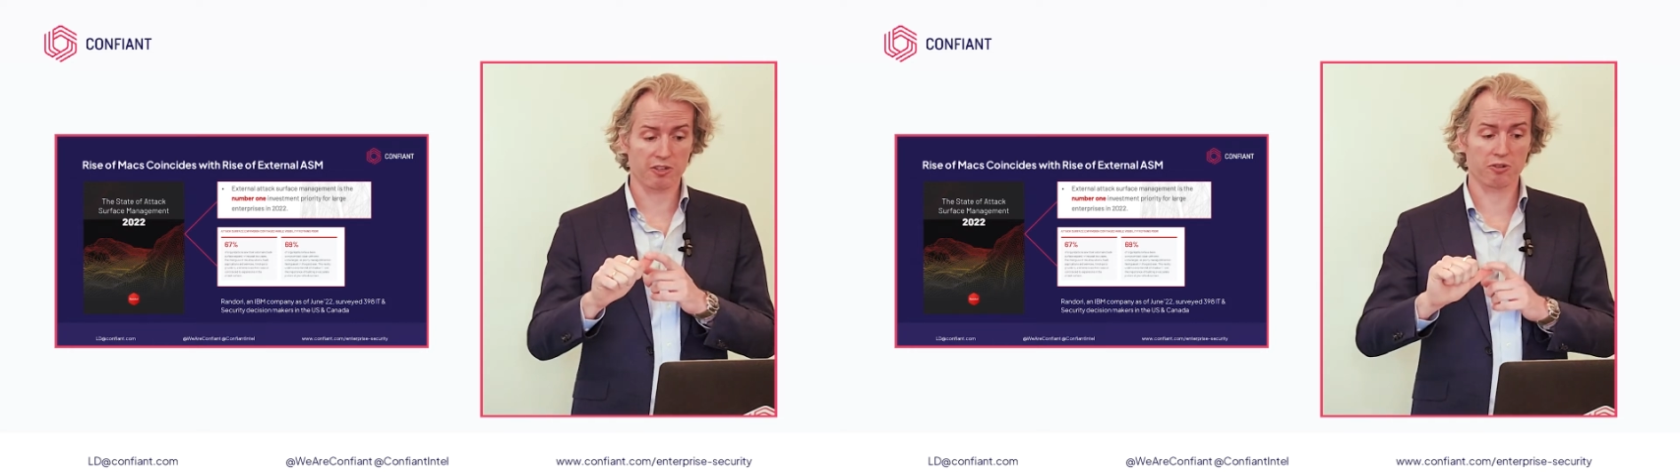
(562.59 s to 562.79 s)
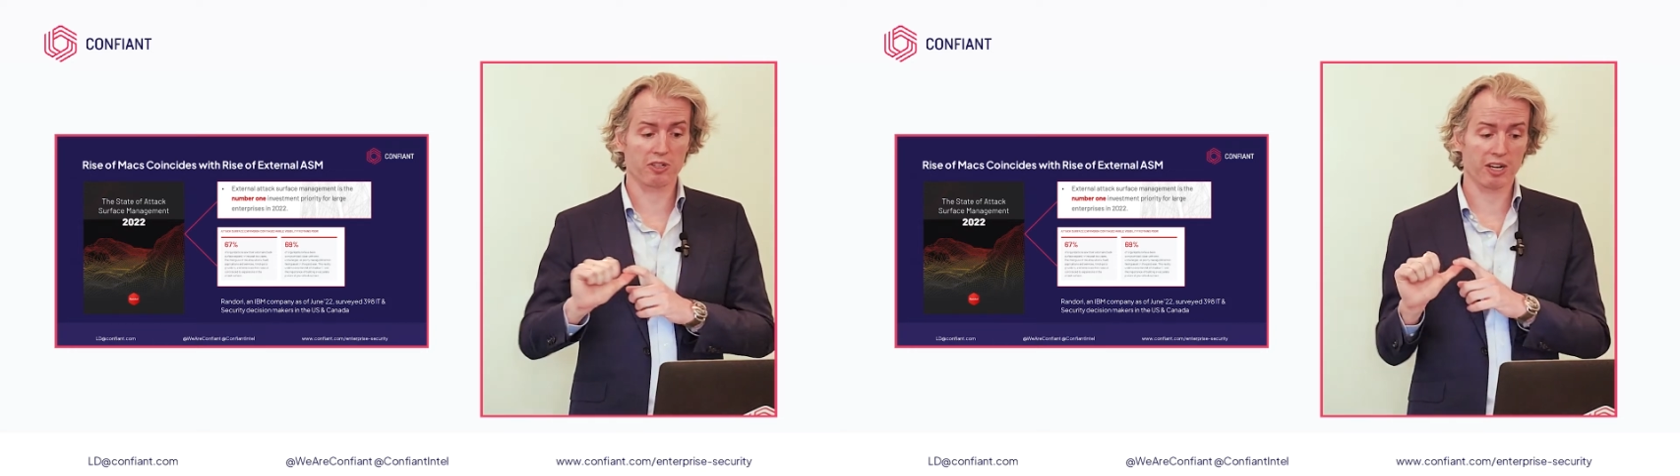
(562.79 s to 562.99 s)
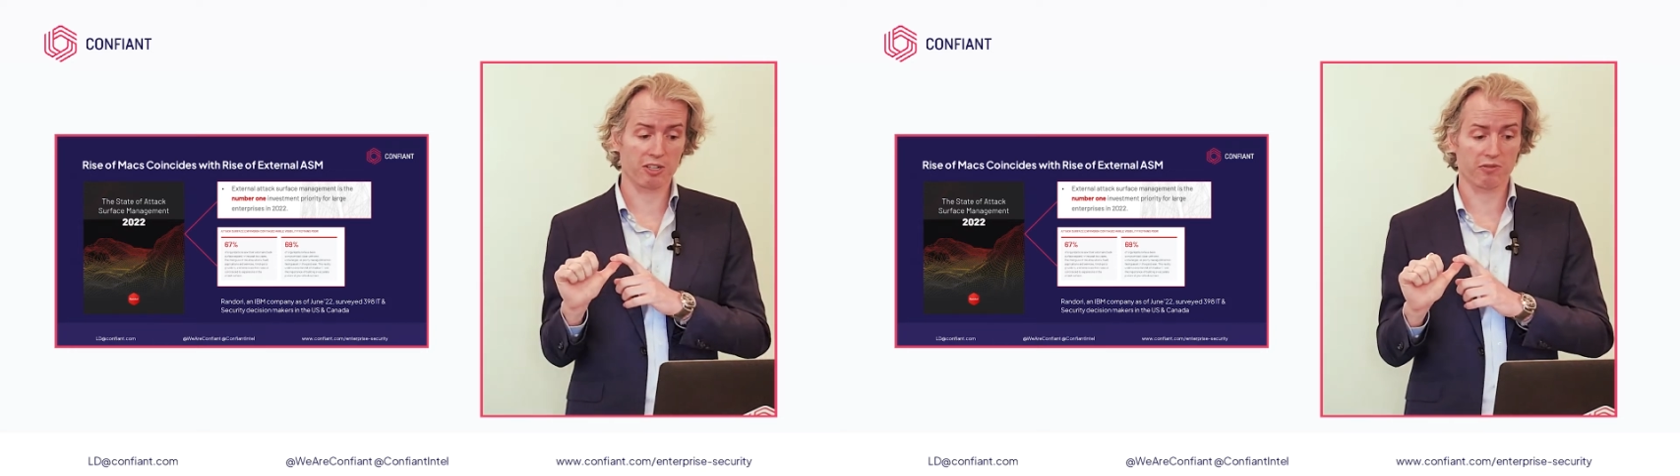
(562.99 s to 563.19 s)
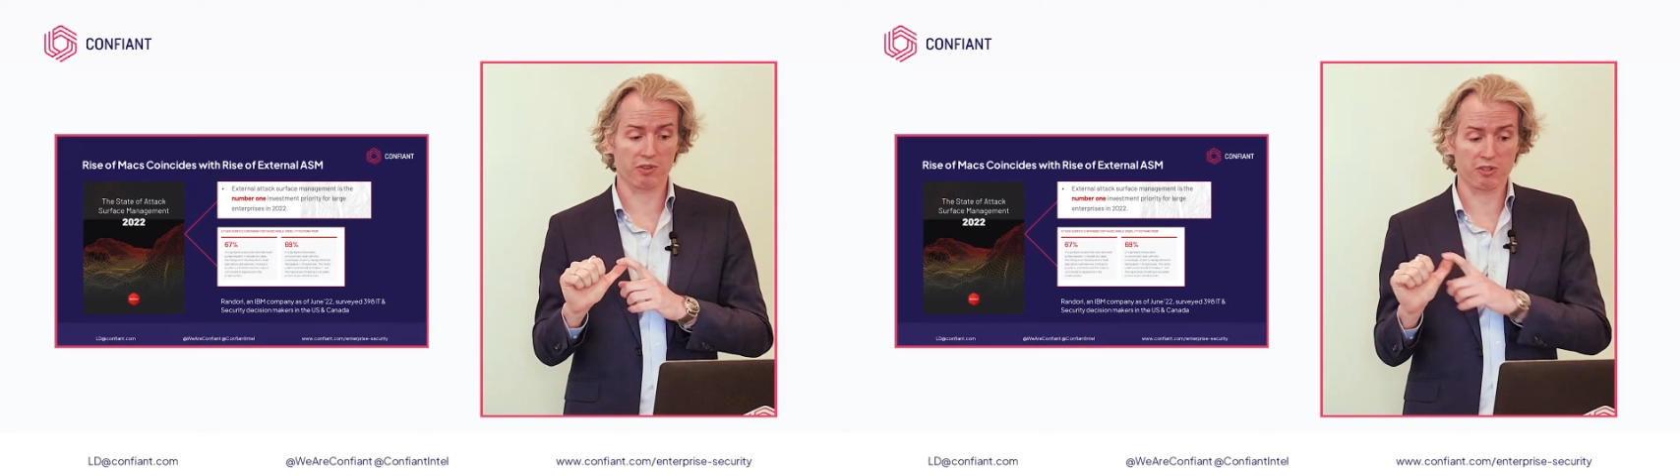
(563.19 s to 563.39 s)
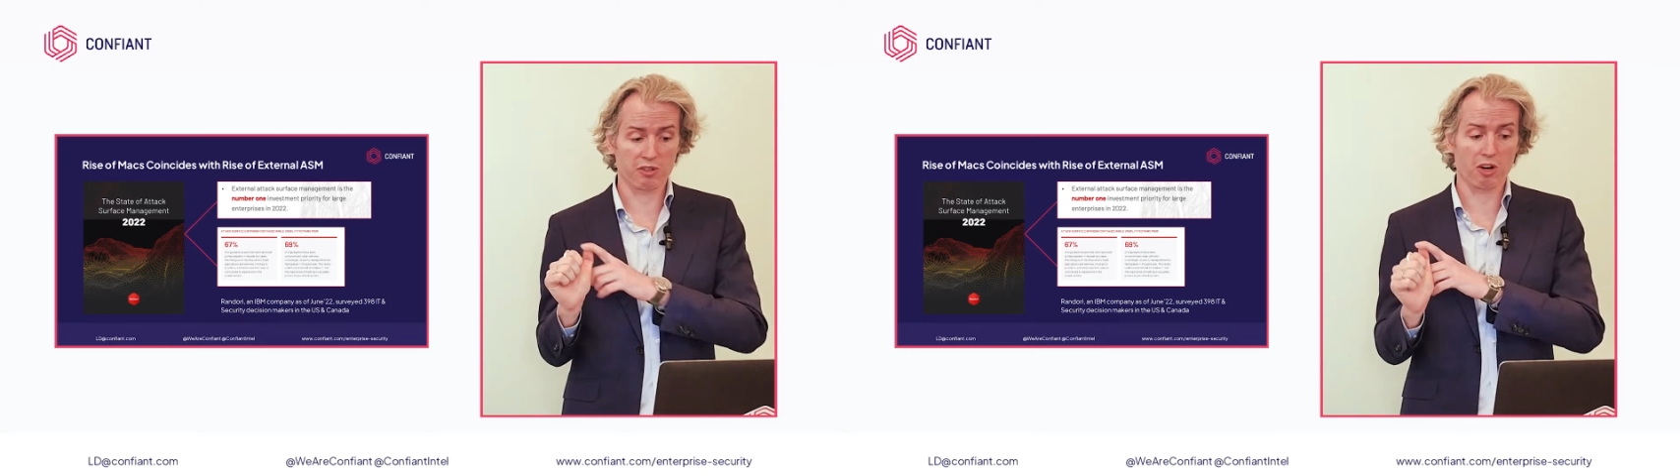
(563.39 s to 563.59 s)
external attack
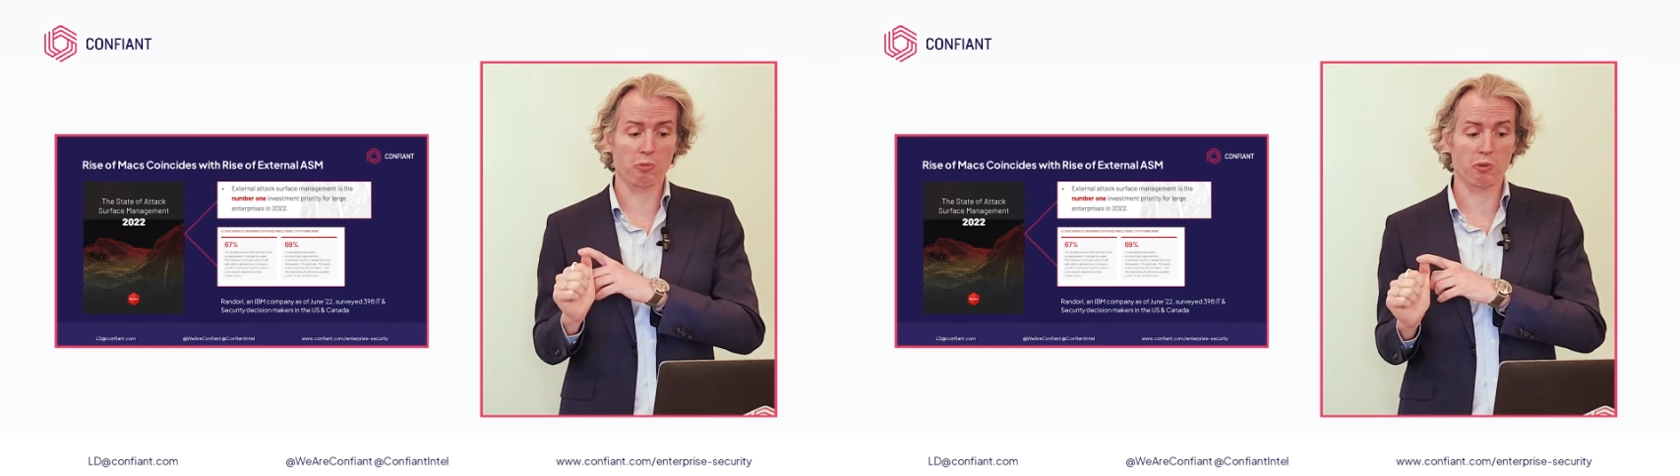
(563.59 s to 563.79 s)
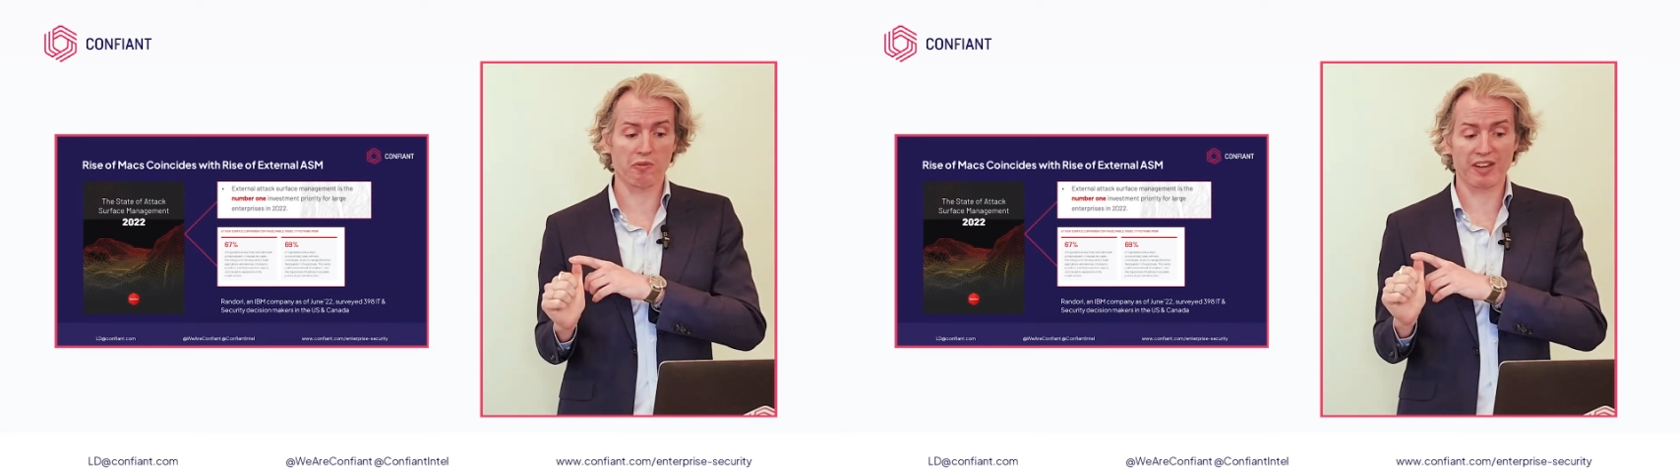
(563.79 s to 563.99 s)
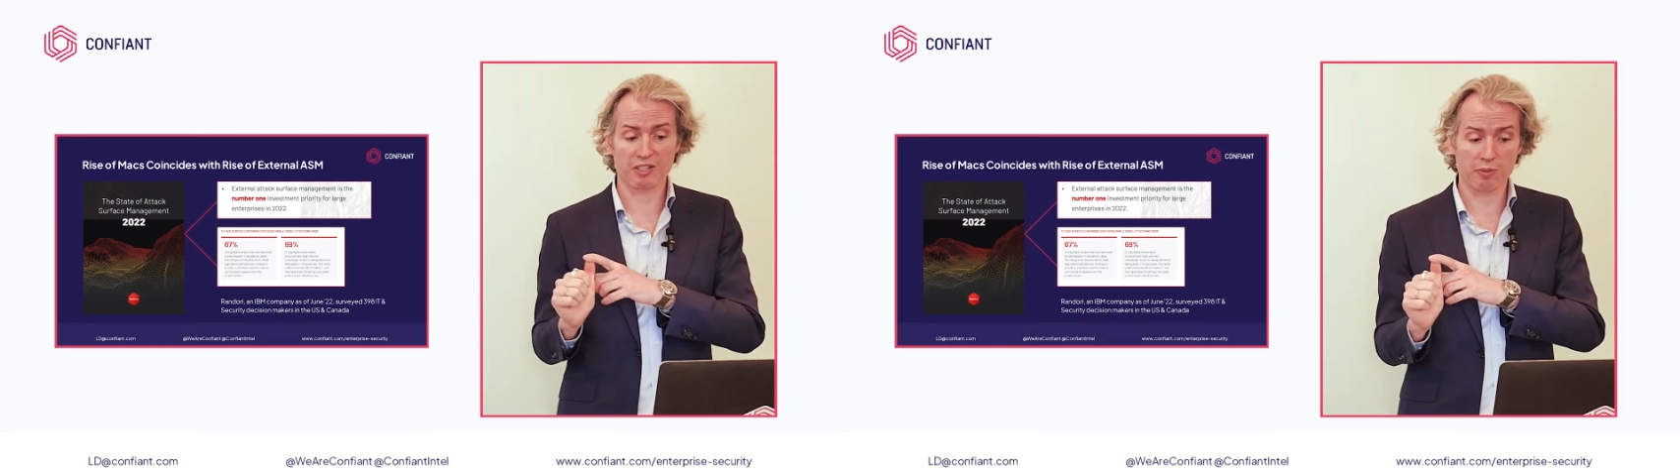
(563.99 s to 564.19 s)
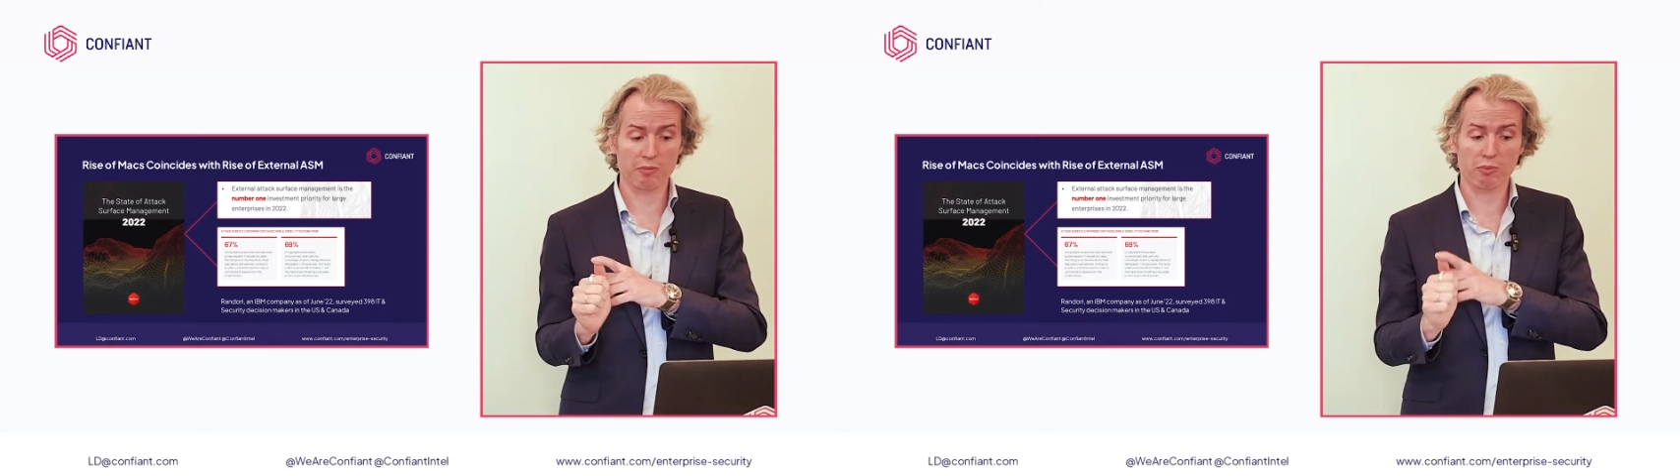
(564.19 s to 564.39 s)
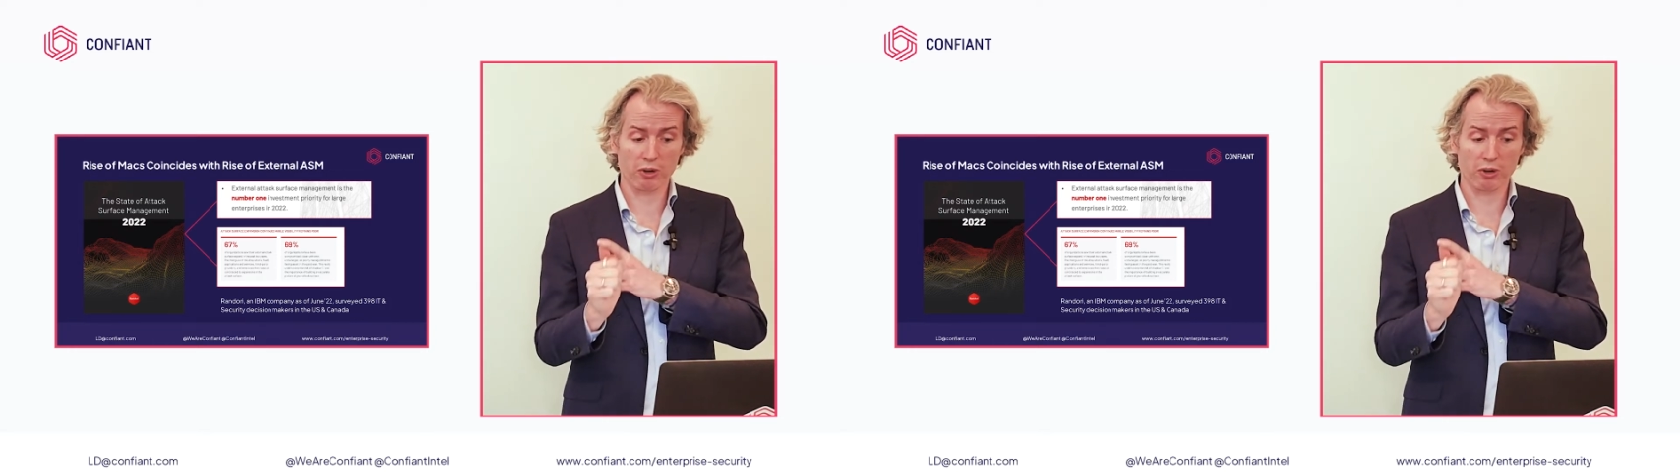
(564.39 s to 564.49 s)
surface is the number one investment